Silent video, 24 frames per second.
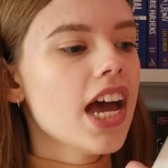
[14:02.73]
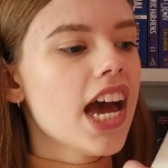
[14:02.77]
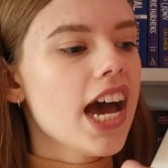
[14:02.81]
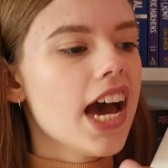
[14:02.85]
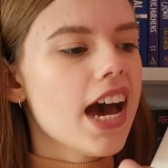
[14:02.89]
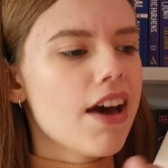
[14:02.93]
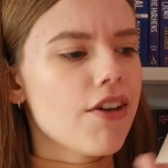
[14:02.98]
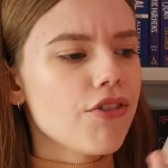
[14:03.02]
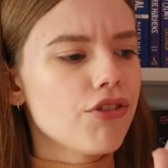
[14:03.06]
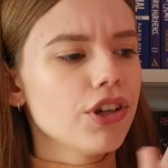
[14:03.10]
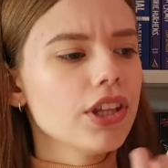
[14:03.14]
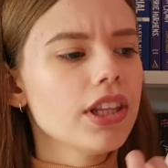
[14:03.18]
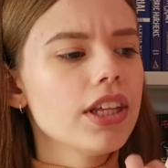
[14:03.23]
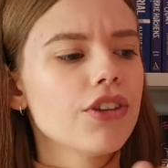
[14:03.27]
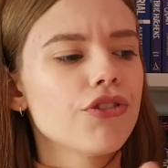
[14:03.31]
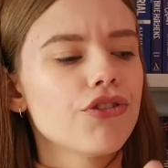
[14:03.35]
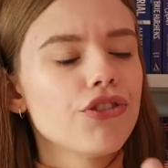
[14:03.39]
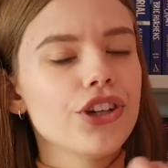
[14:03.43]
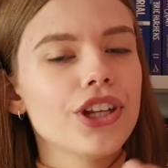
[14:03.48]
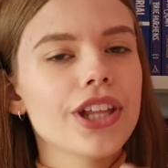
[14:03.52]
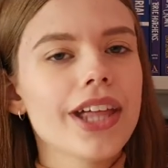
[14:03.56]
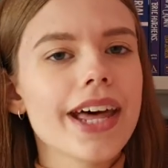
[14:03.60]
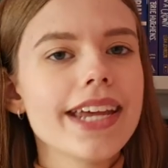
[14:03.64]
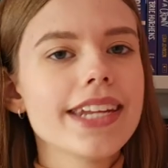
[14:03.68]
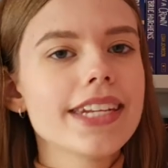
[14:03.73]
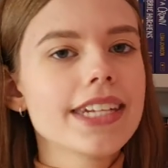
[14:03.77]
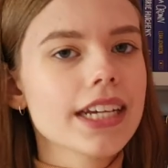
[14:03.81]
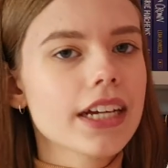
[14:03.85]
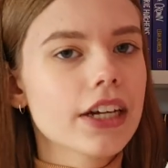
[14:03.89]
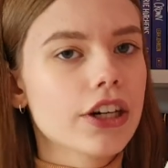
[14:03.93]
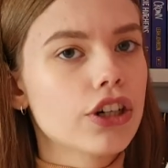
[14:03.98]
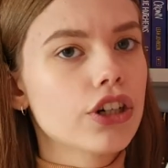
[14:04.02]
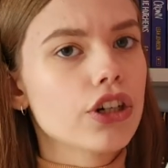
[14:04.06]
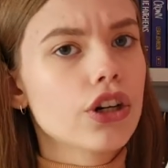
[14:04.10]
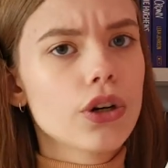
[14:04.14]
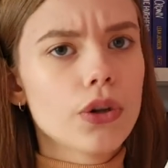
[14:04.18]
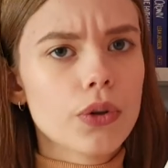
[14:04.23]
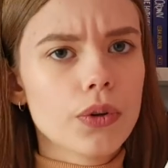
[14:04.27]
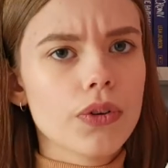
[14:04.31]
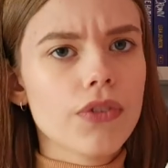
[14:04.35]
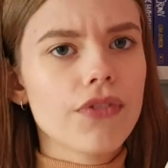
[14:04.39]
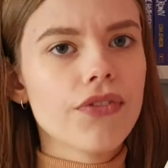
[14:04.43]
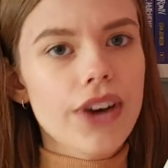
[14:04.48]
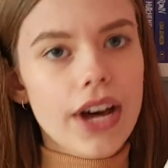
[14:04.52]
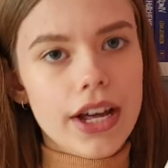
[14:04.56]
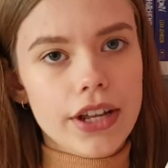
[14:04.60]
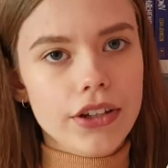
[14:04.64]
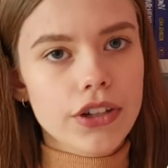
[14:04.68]
and really realizing her own
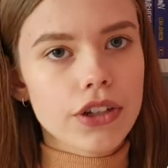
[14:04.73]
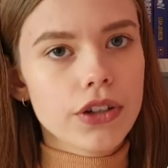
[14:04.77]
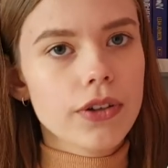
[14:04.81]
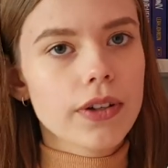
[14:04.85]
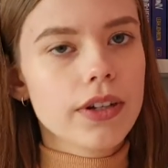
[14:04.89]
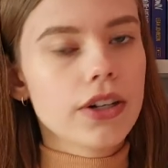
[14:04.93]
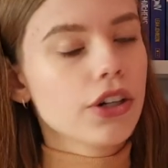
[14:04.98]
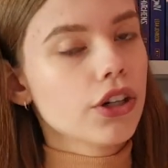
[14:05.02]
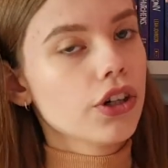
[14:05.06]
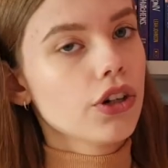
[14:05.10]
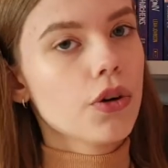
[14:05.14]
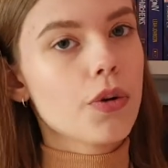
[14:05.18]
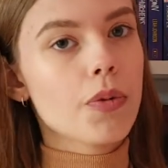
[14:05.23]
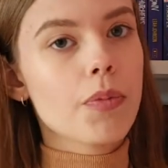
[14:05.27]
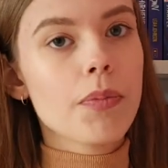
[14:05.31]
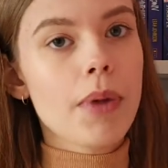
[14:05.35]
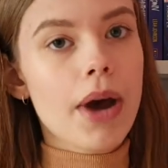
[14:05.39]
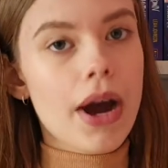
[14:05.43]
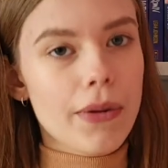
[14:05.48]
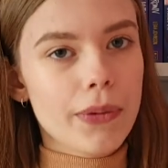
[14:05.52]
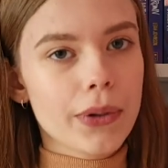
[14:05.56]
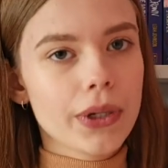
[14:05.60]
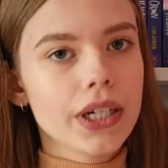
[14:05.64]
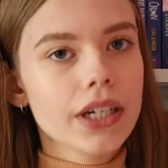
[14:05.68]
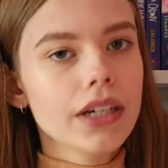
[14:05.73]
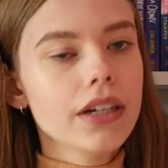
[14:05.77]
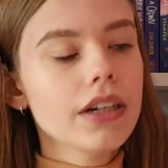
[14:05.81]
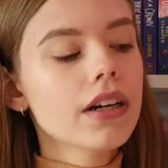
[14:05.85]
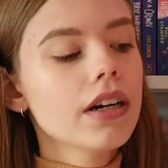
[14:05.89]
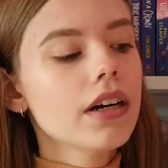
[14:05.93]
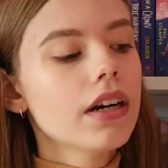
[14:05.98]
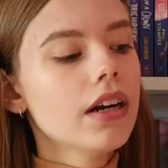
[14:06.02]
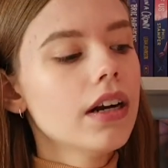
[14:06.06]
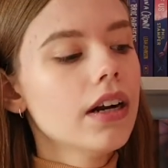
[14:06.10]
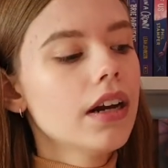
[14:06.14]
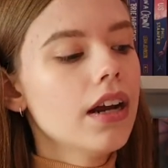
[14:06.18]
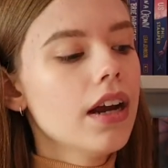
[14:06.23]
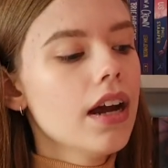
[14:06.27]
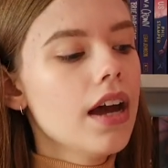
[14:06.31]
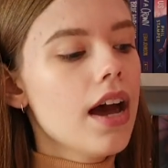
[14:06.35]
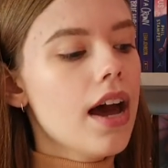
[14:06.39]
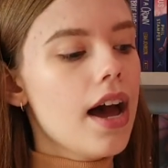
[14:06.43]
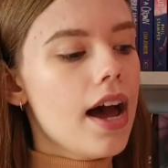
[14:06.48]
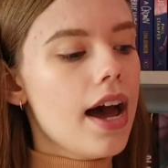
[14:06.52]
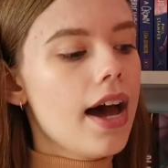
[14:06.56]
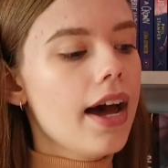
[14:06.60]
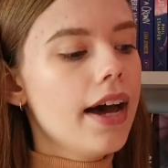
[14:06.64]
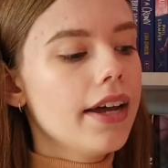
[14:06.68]
value and her own power
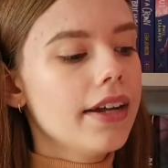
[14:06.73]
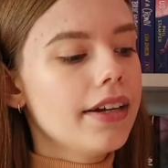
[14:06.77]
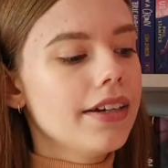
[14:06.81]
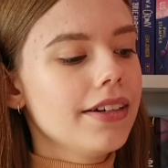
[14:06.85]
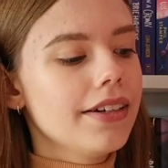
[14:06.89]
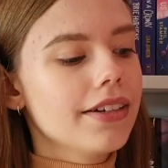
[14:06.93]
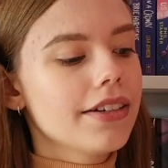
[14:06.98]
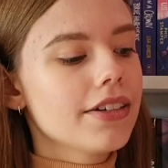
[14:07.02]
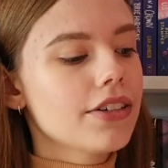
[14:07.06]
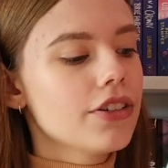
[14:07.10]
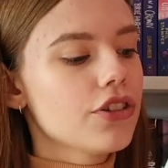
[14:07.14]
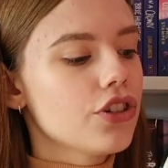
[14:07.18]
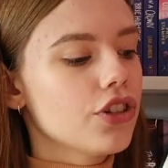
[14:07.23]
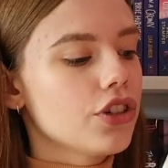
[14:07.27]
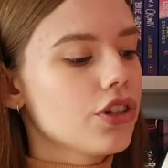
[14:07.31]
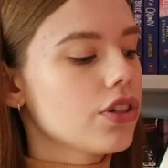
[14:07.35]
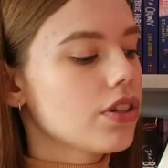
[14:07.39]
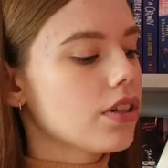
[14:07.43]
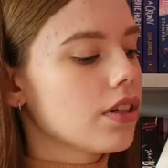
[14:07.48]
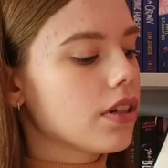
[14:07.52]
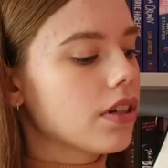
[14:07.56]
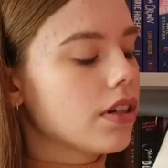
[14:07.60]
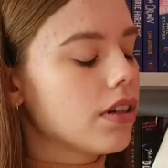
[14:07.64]
and just